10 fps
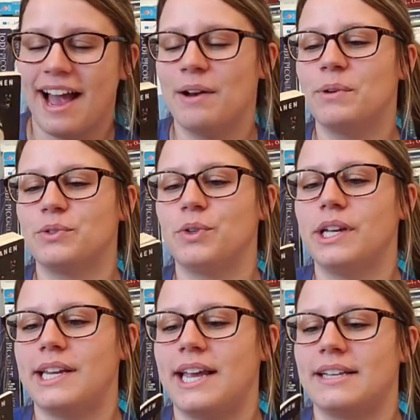And what's
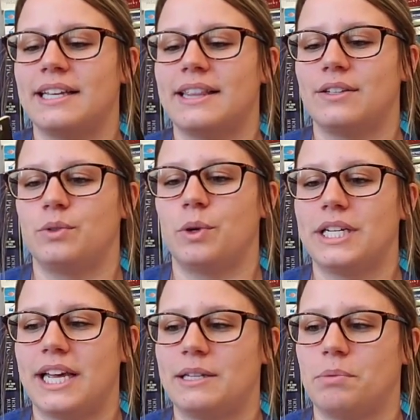really neat is that this story
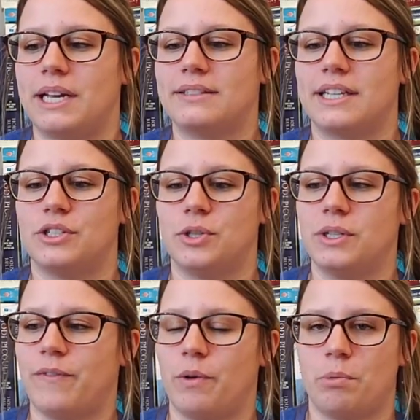takes place in 2
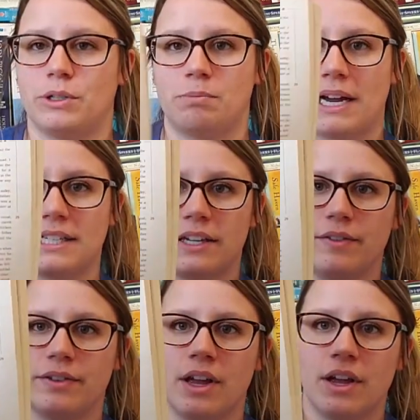different
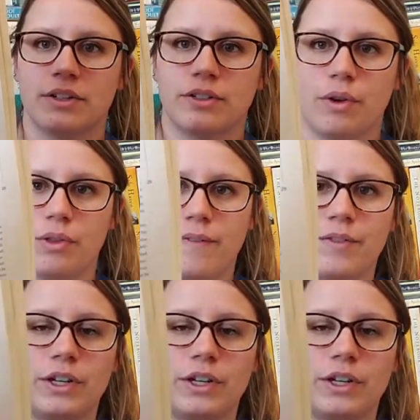perspectives. So the